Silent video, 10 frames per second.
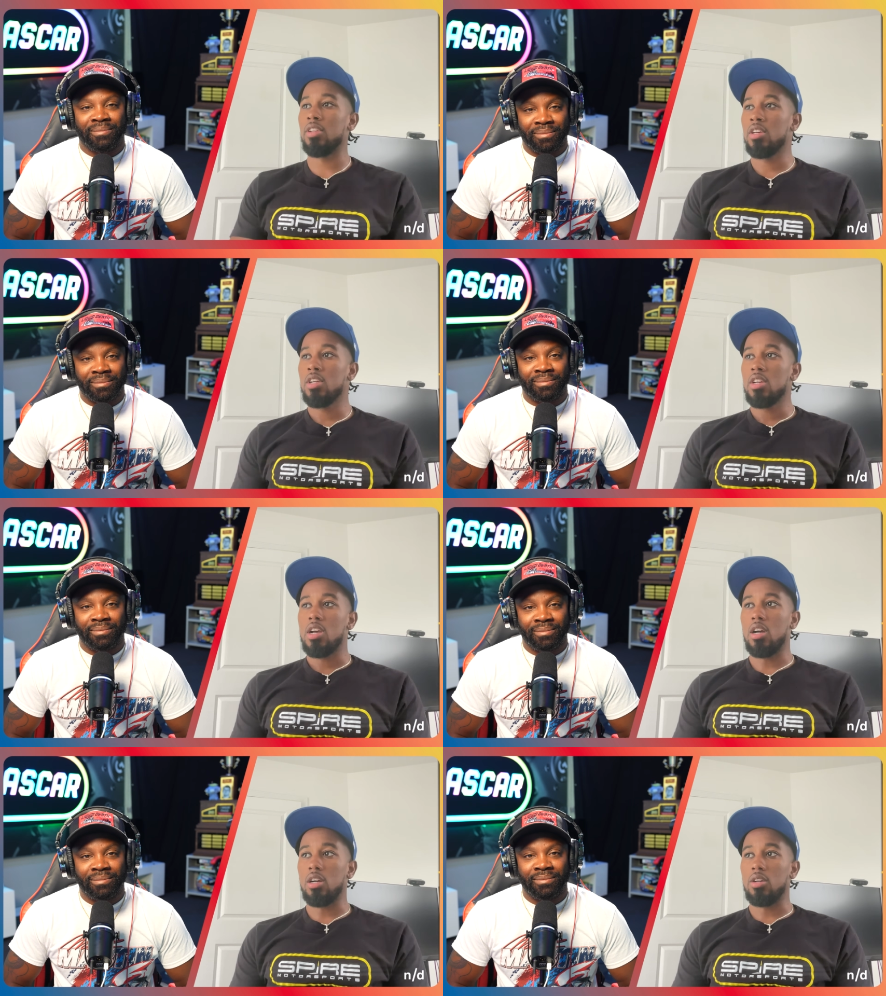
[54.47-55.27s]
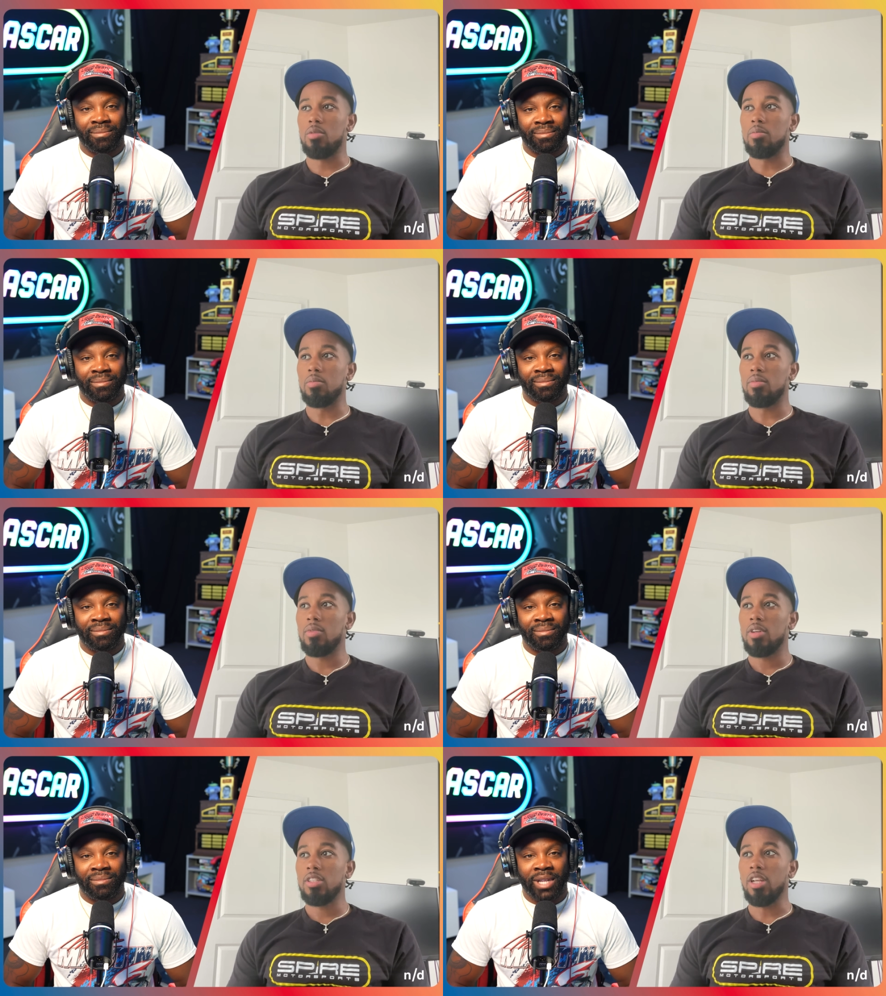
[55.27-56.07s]
Speaker 1: and
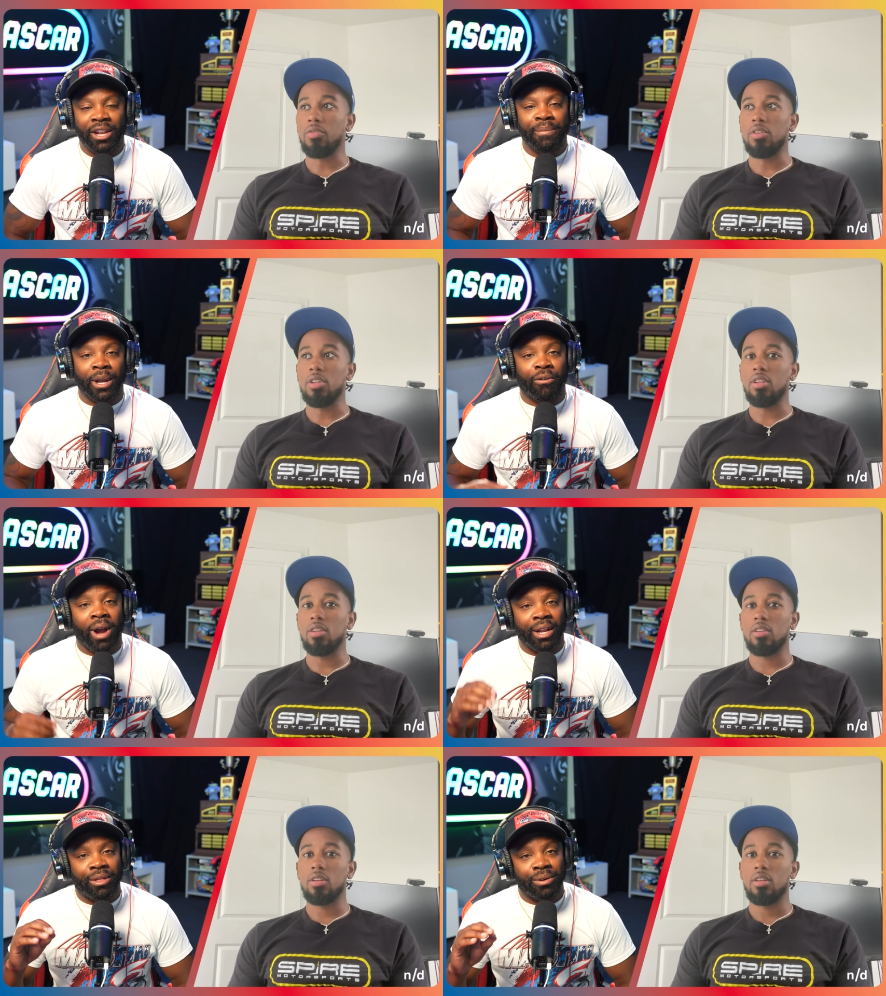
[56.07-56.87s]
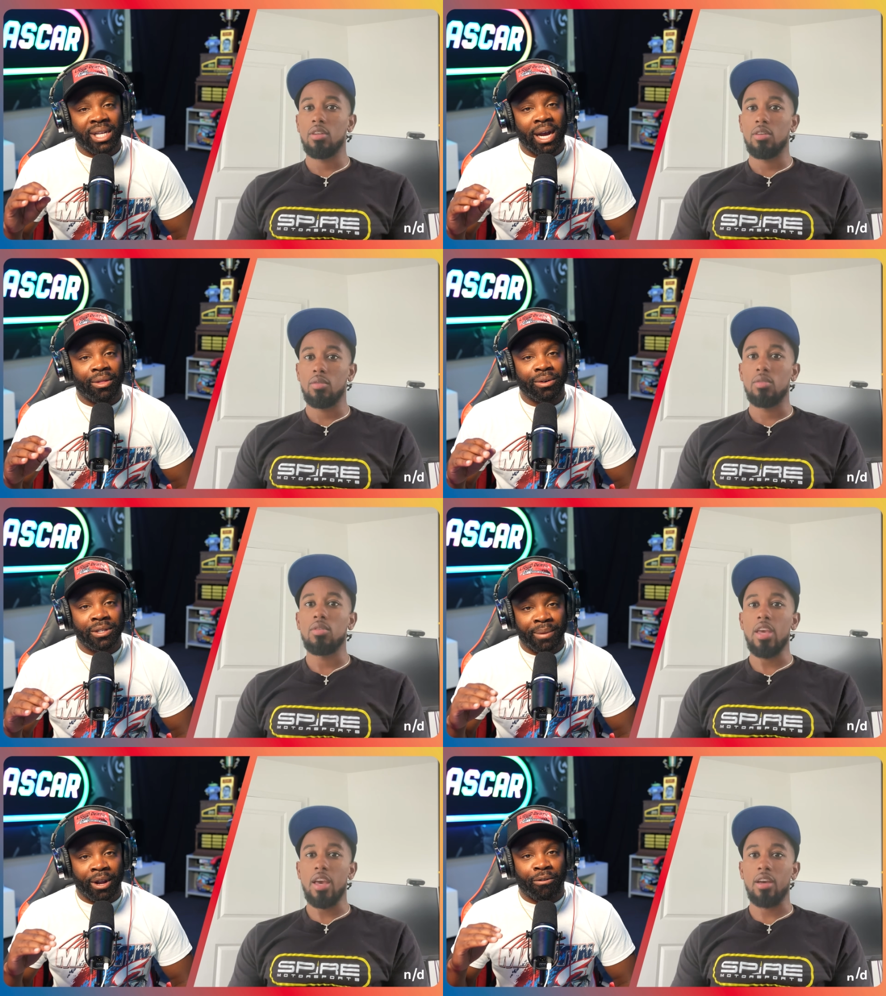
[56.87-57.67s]
yeah. And you've been grinding those out.
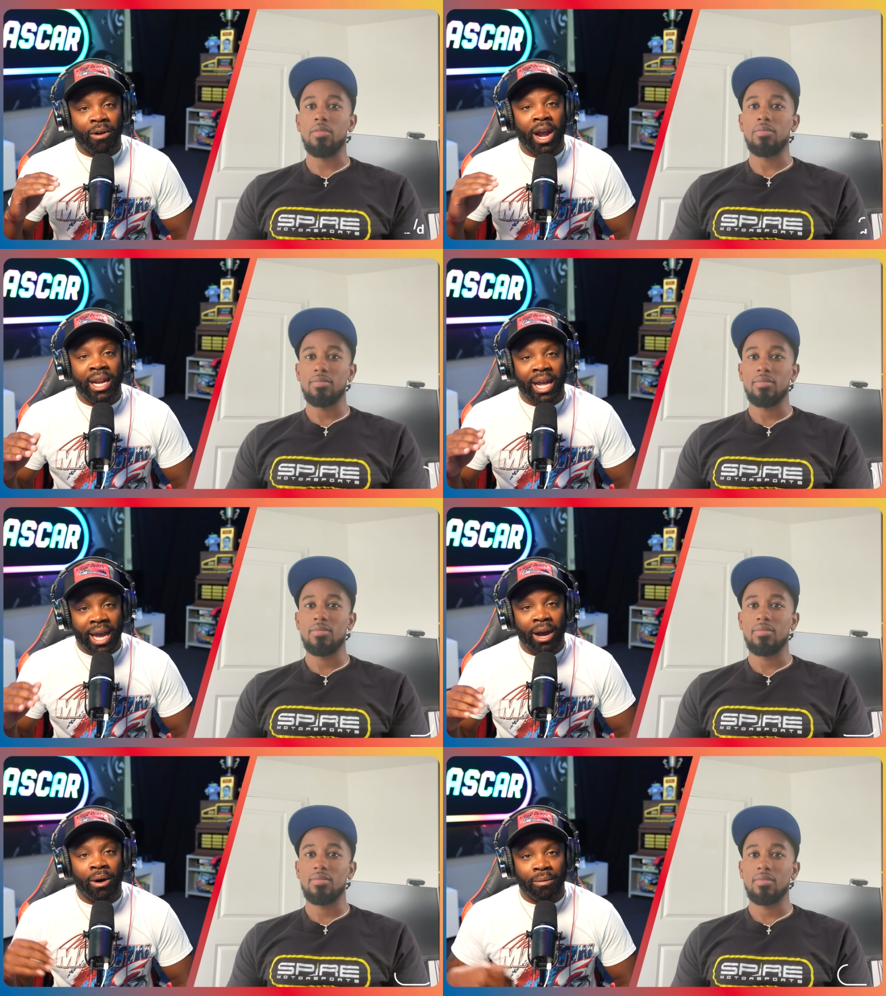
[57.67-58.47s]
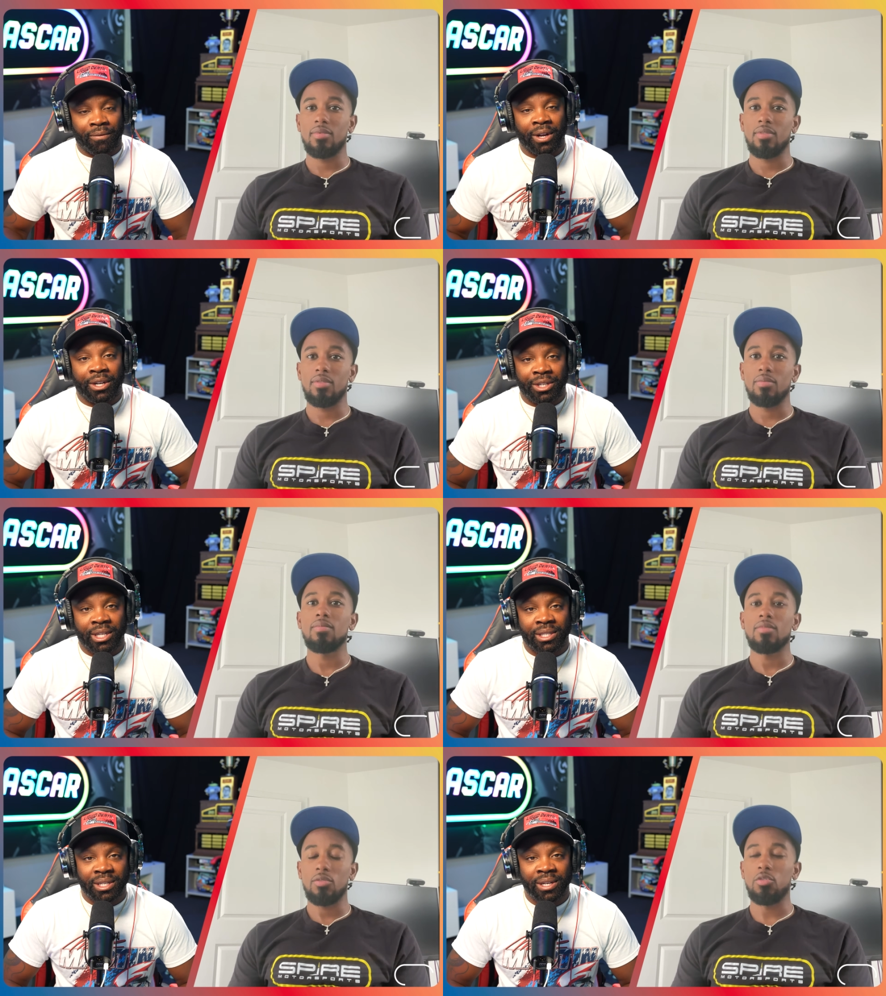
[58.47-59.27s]
Those have been grinding out
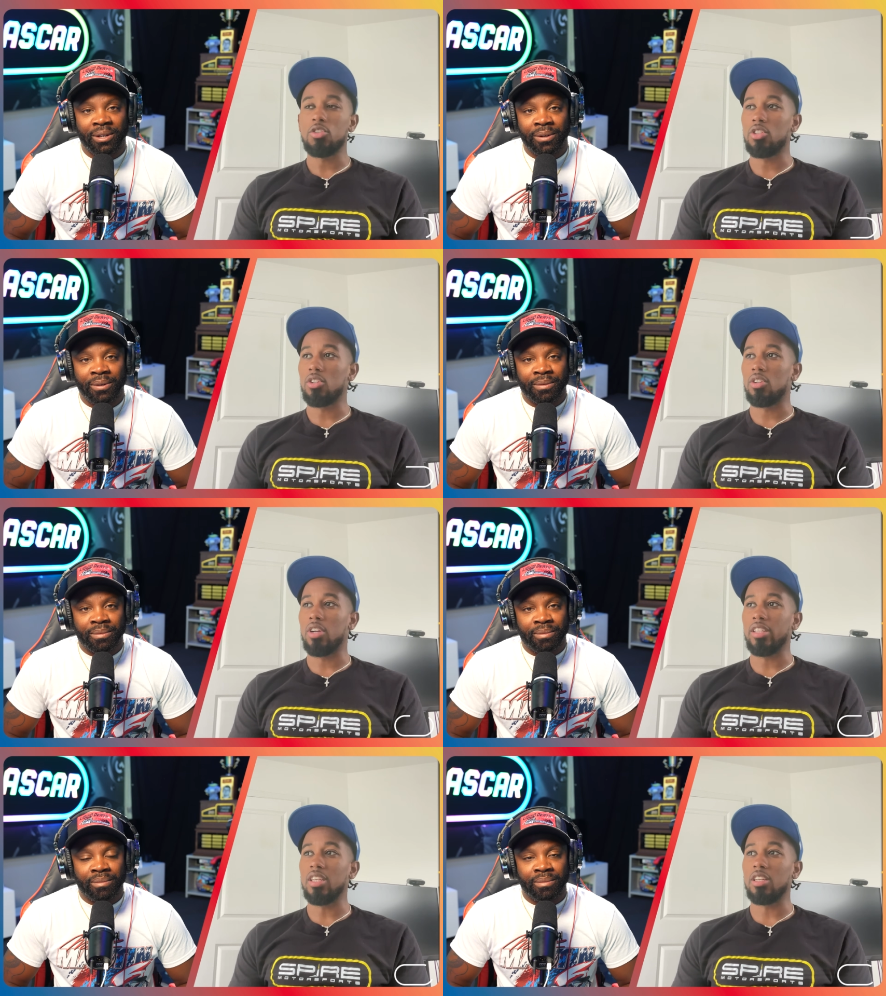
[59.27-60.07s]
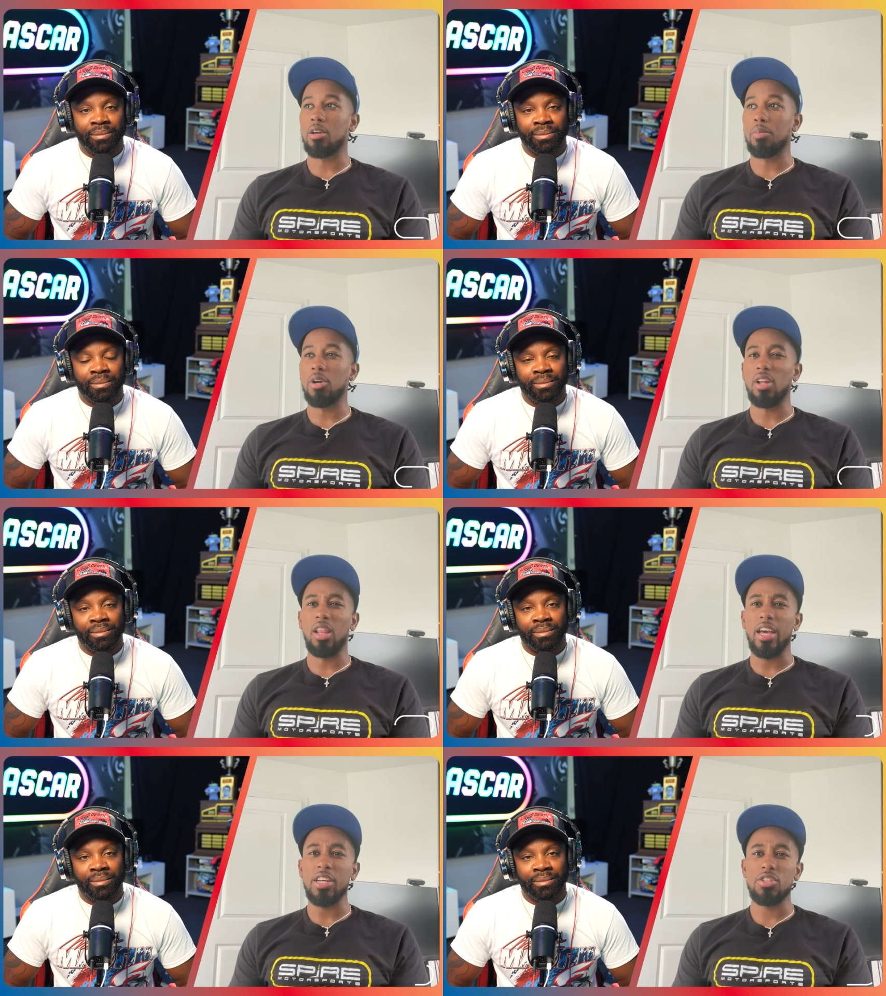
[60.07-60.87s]
finishes. For sure. I think
Speaker 2: compared to
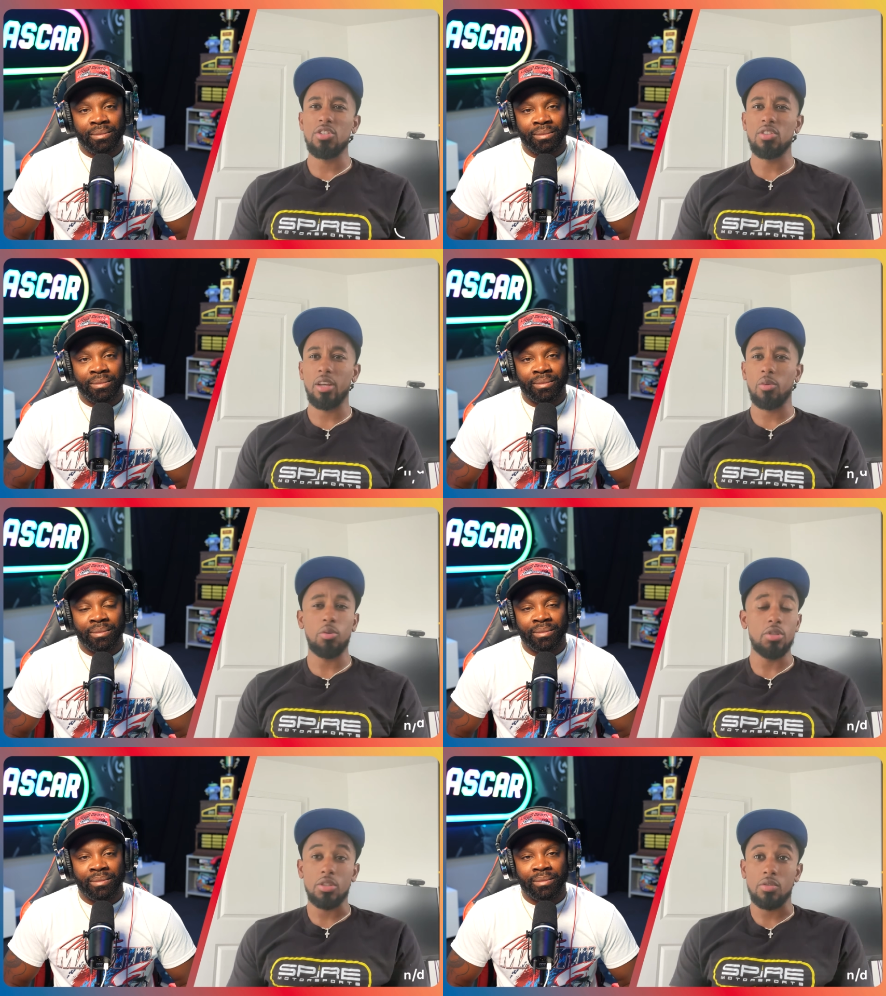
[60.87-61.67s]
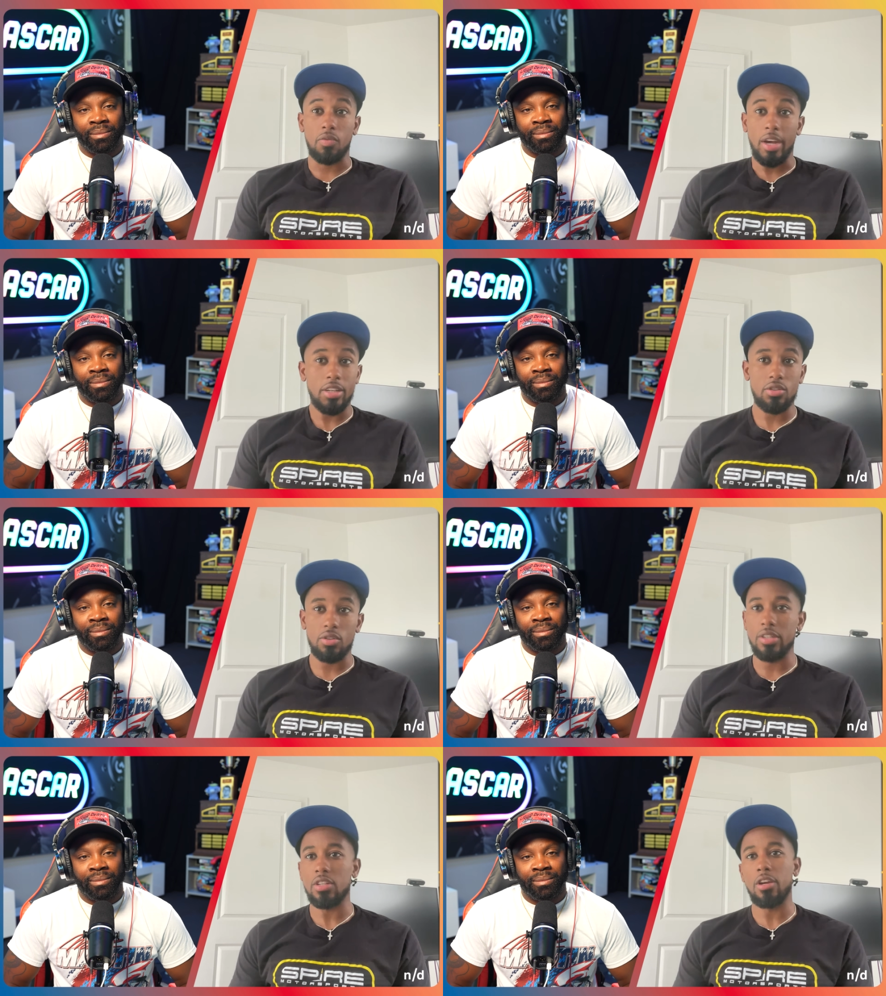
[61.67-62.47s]
last year, like we were just
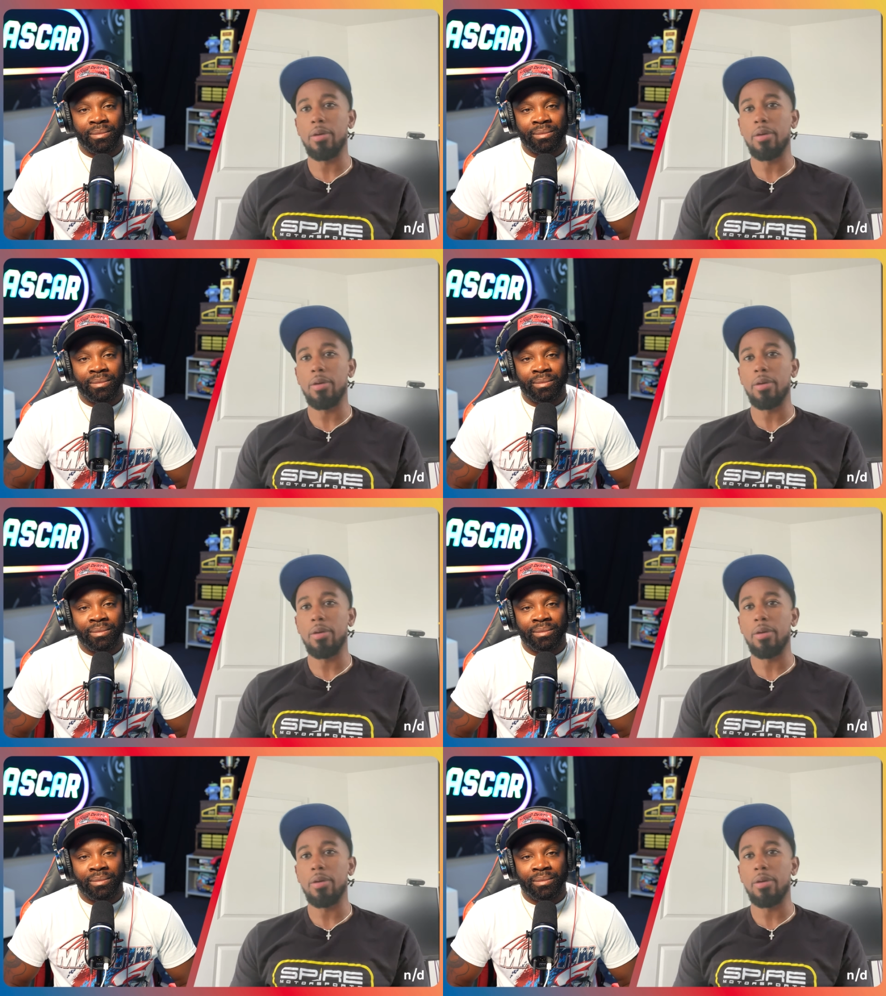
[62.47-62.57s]
faster as a